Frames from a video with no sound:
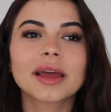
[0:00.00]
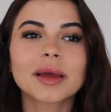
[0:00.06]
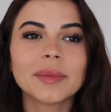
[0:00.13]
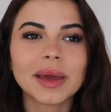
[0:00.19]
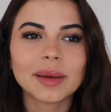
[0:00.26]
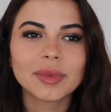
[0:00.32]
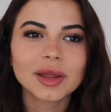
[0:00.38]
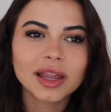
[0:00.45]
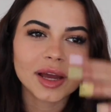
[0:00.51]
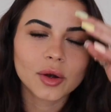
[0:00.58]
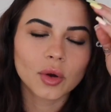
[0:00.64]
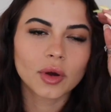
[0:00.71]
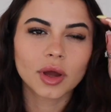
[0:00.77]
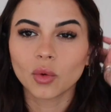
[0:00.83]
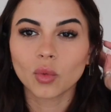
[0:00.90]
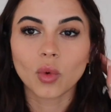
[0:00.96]
Like, maybe like
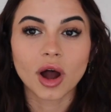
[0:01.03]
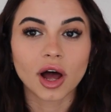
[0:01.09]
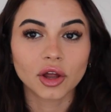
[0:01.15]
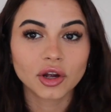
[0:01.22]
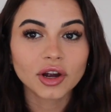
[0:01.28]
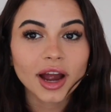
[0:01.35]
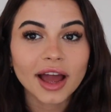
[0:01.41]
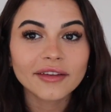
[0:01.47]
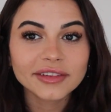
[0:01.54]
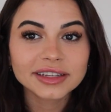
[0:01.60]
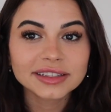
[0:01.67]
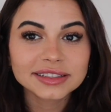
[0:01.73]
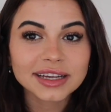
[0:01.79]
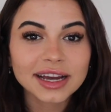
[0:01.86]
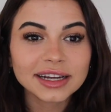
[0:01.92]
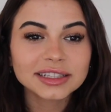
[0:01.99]
while you're having
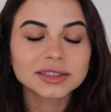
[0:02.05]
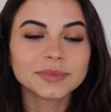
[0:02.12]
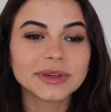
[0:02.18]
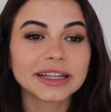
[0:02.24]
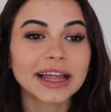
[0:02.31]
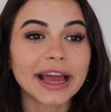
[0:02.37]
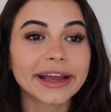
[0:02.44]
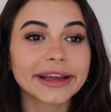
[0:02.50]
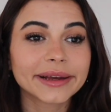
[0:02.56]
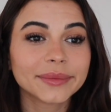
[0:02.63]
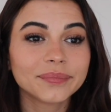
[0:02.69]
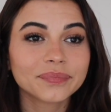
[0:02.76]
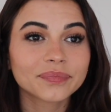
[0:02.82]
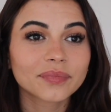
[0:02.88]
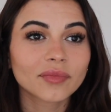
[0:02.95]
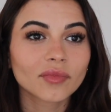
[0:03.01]
sex, be like
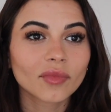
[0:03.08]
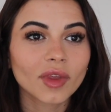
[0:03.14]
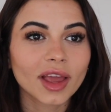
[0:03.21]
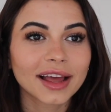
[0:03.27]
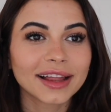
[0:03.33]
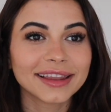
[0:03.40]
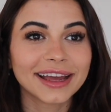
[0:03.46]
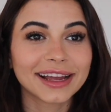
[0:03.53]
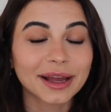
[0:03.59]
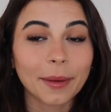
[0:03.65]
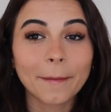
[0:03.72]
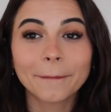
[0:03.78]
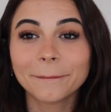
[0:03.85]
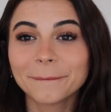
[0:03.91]
okay.